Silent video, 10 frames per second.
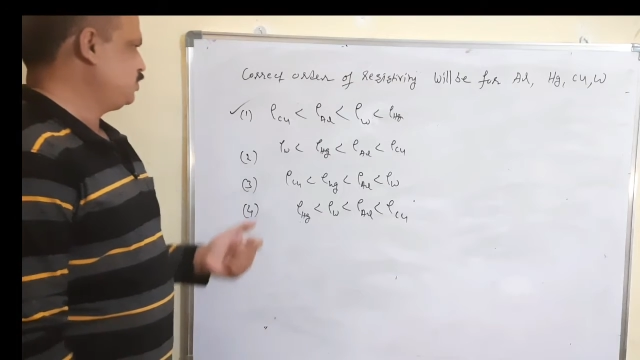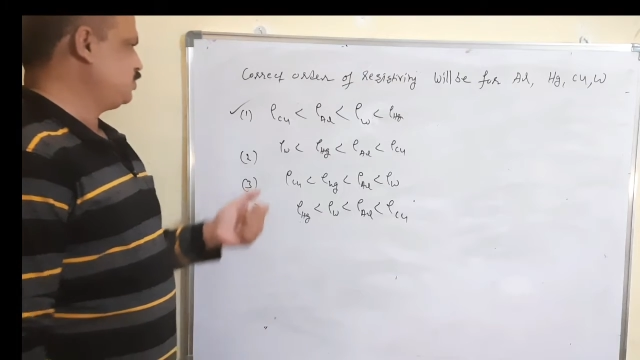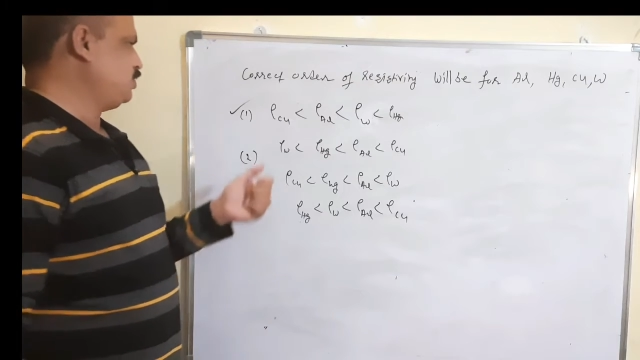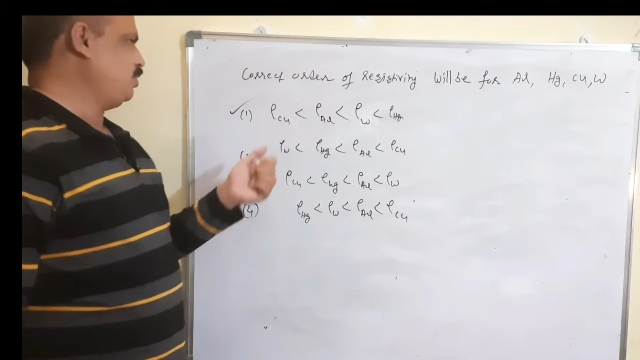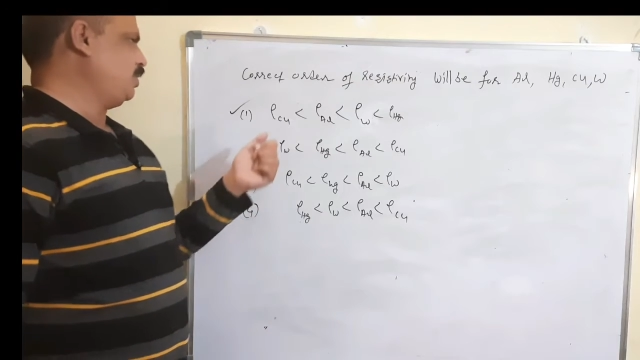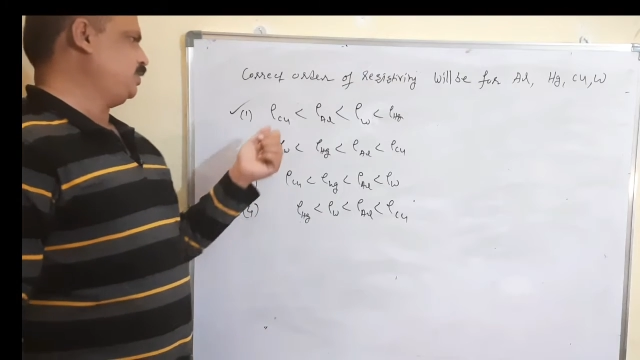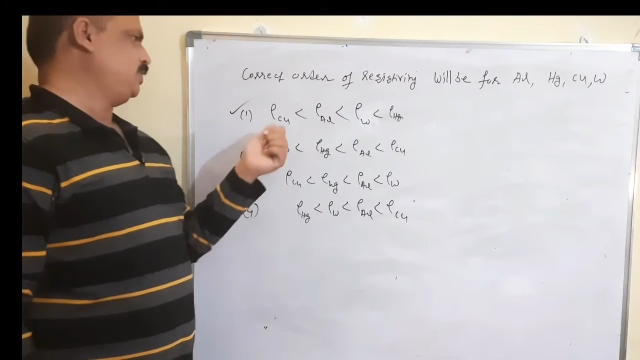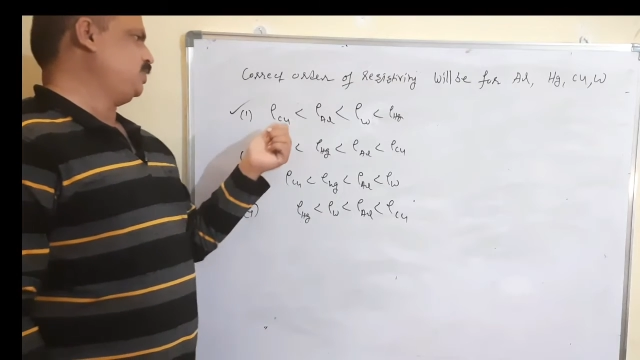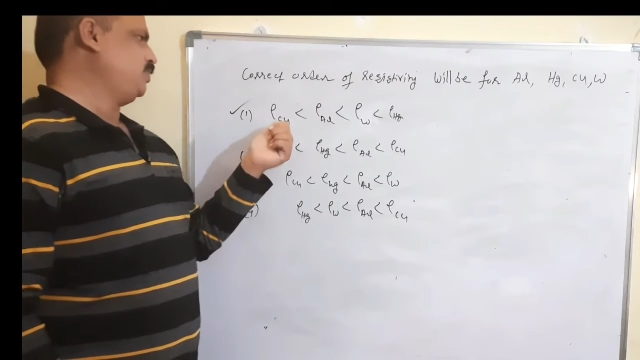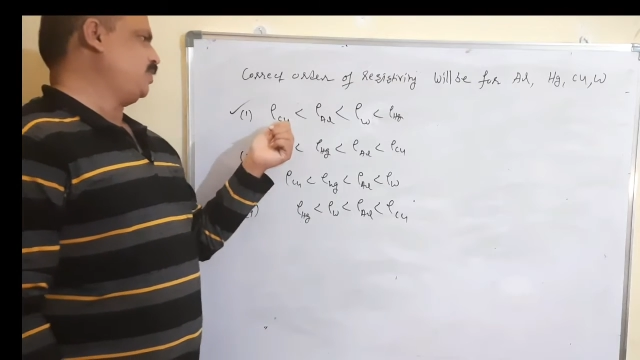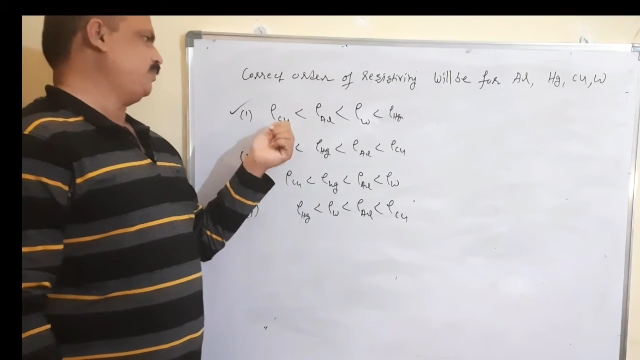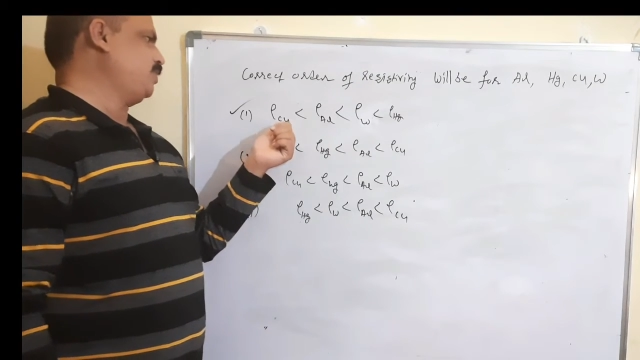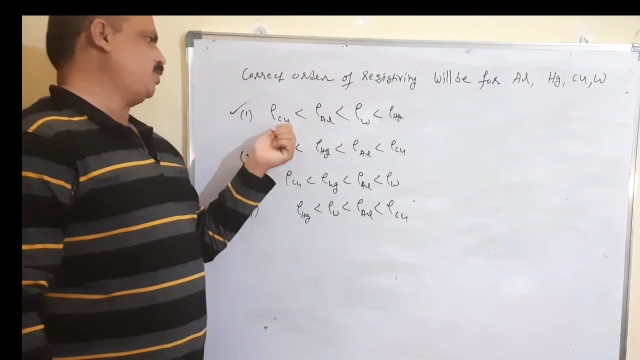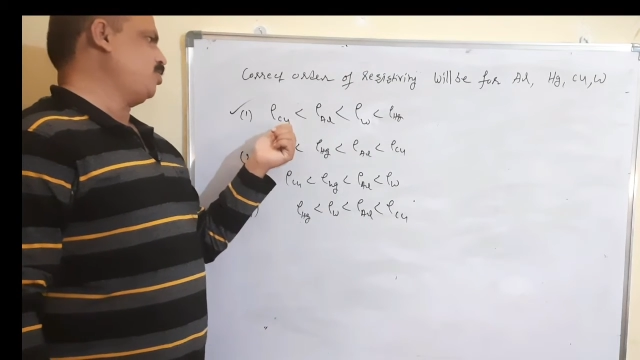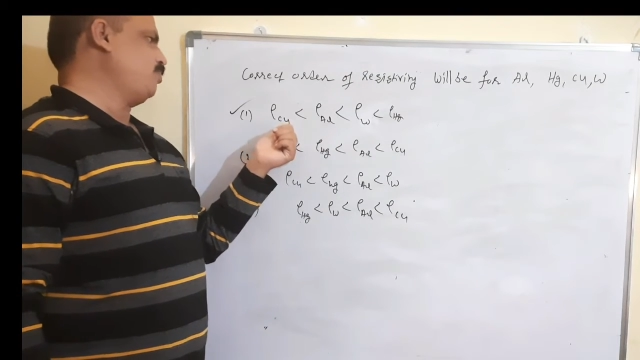So resistivity of the
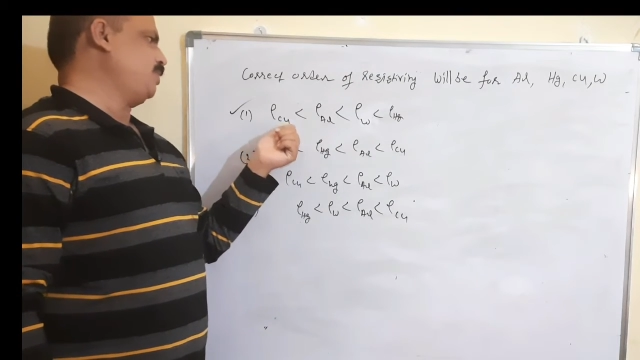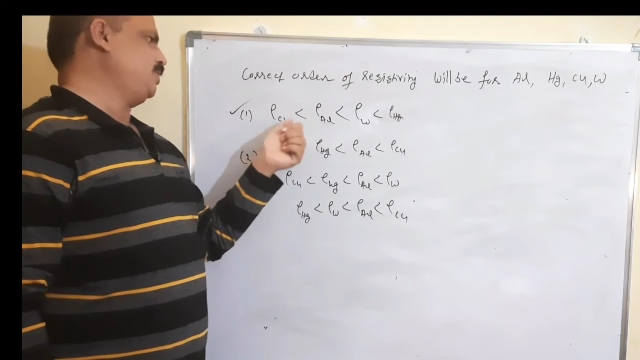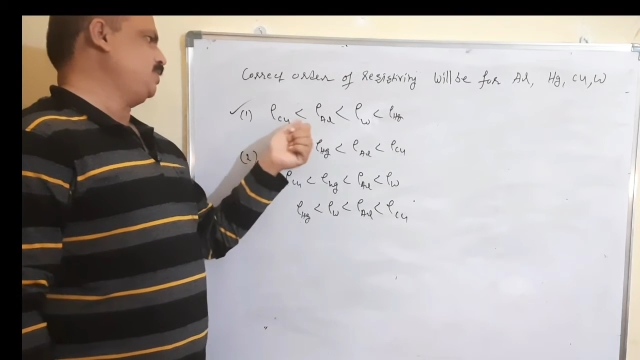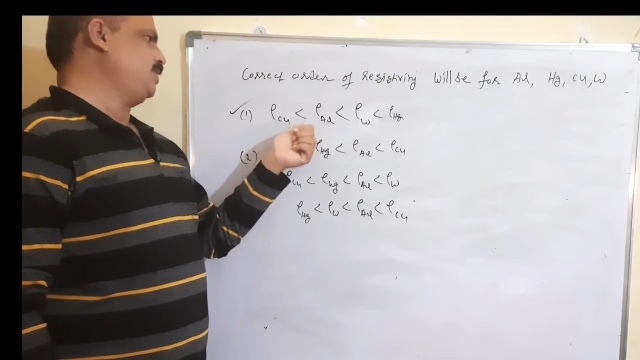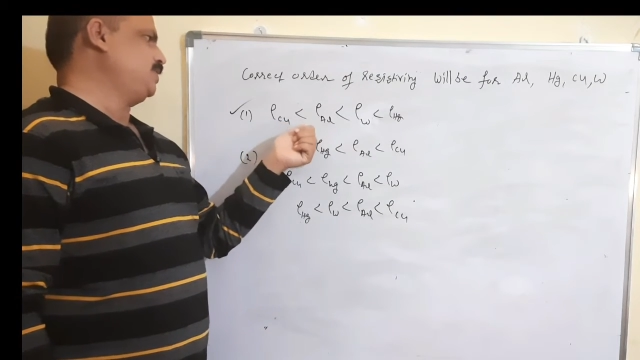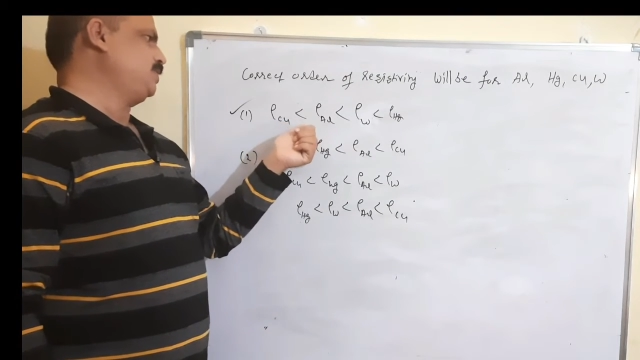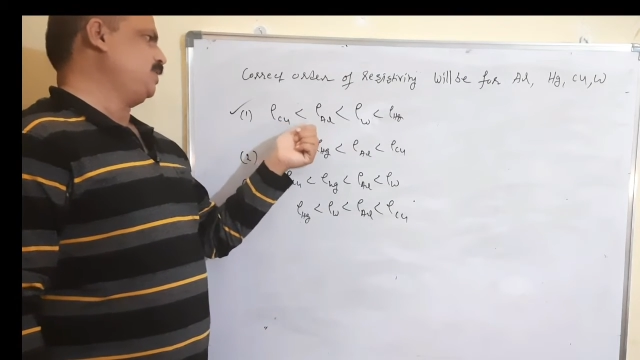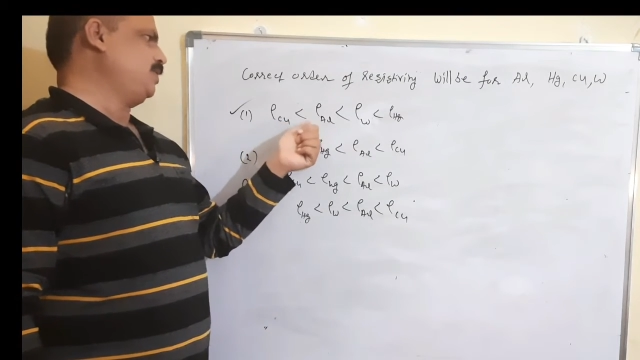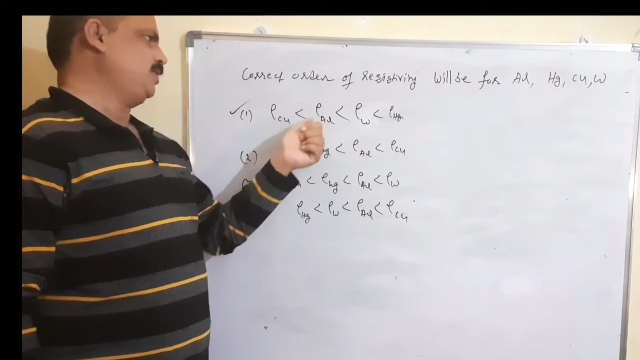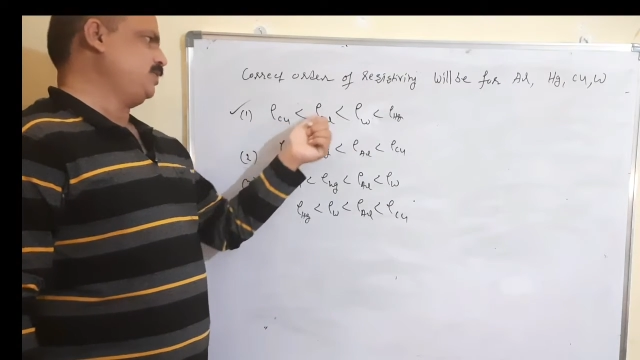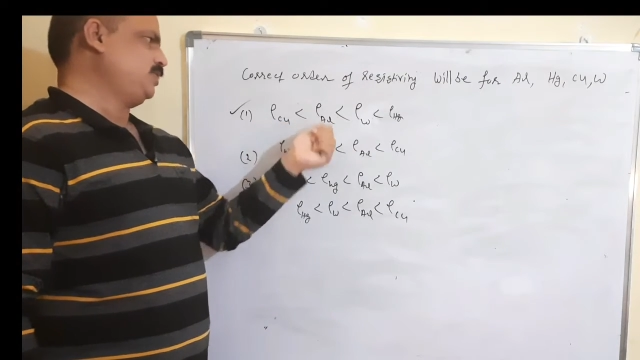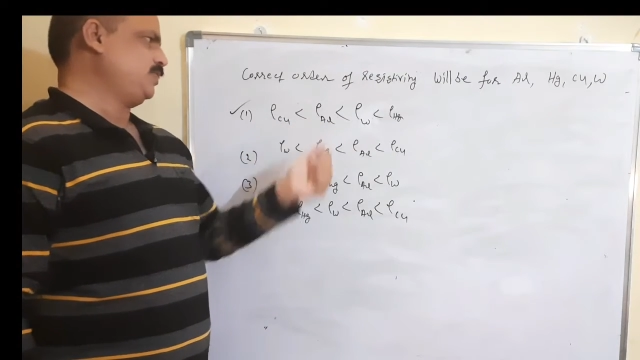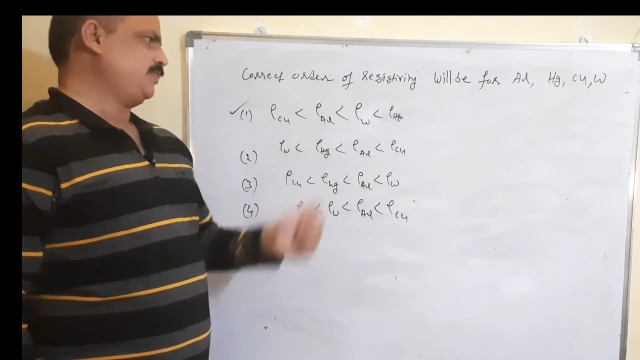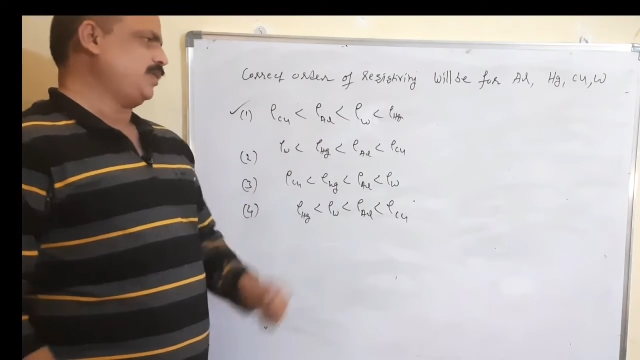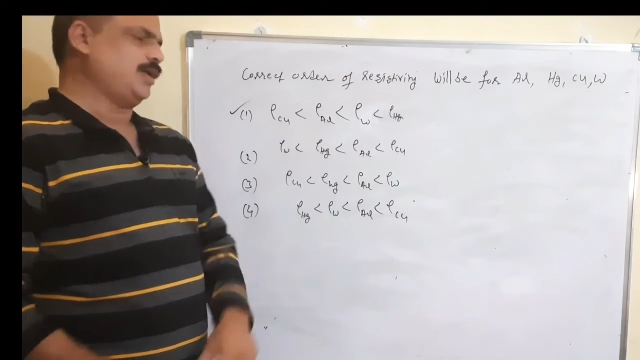copper is less than
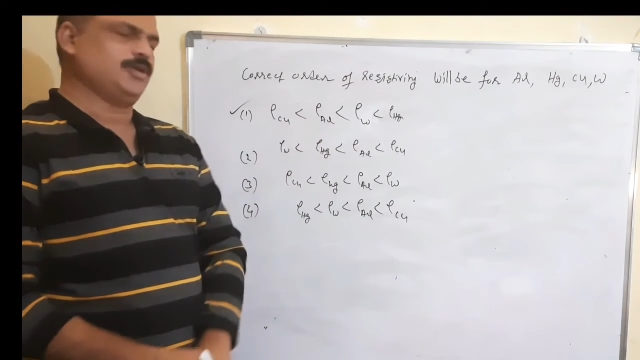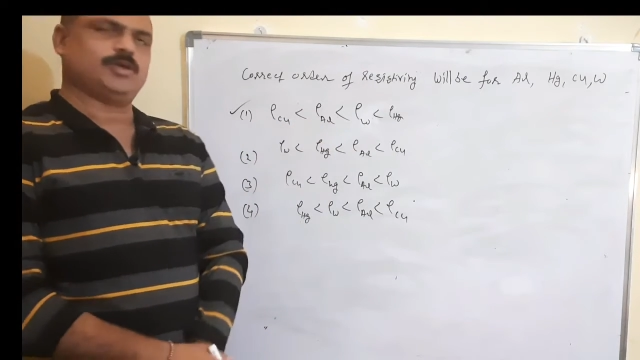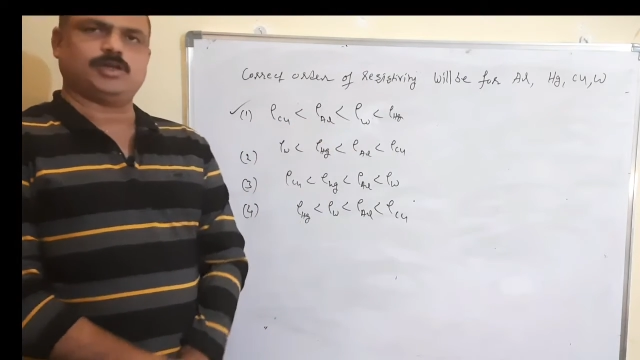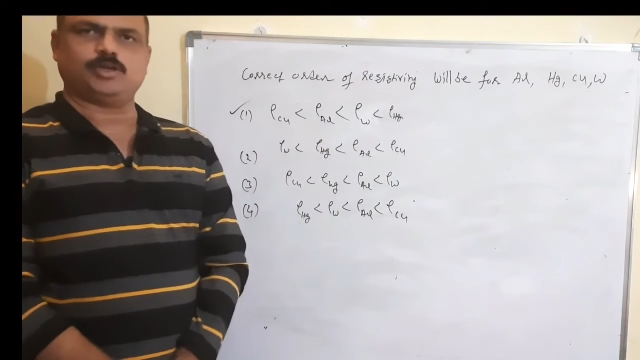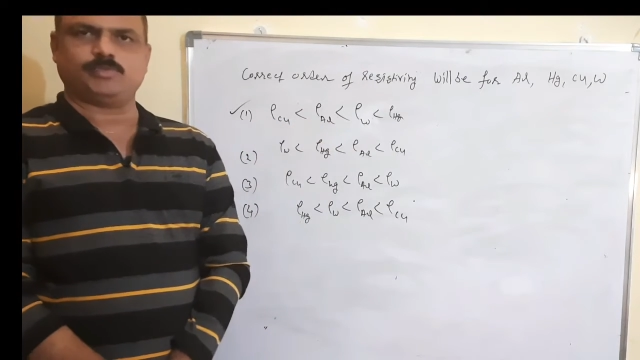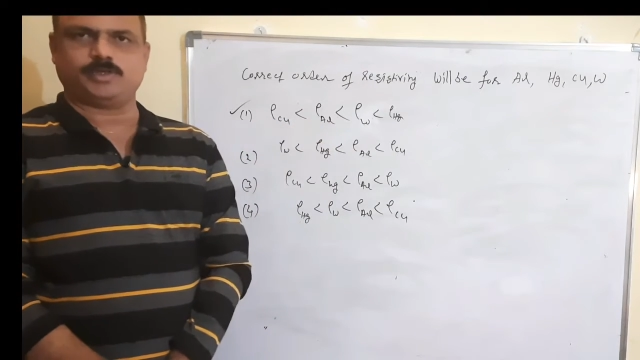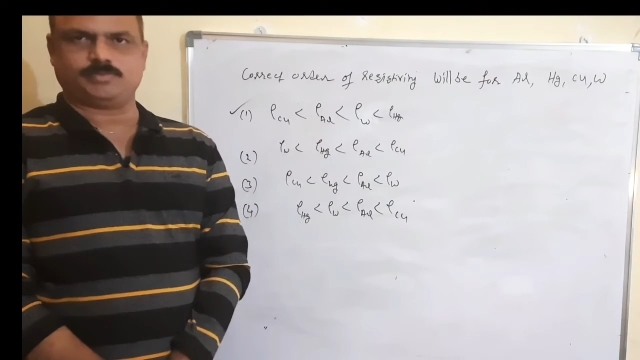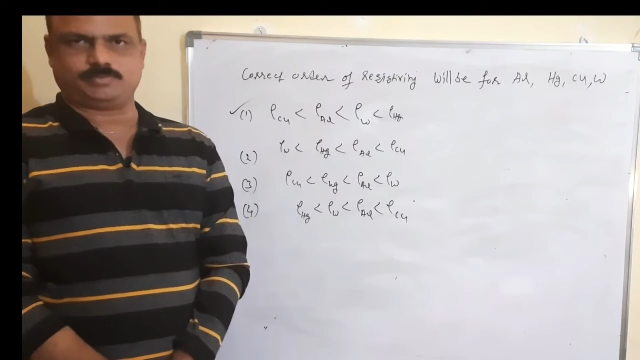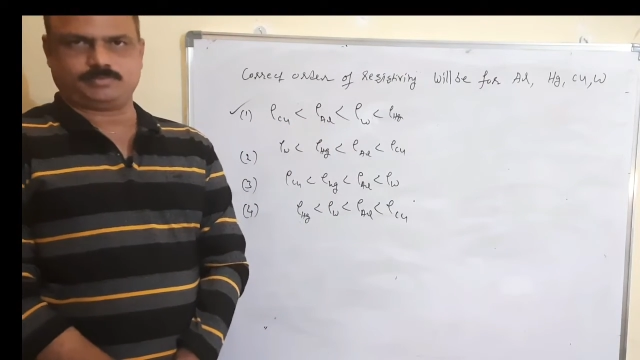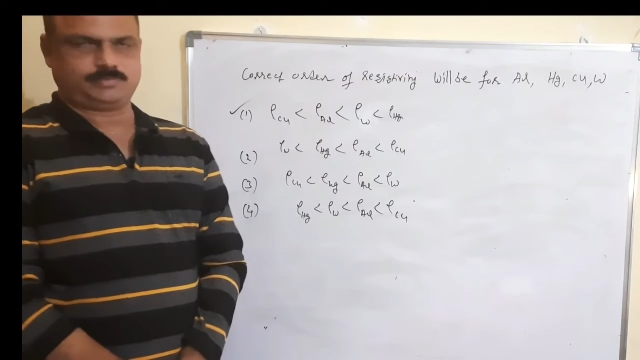resistivity of the aluminum.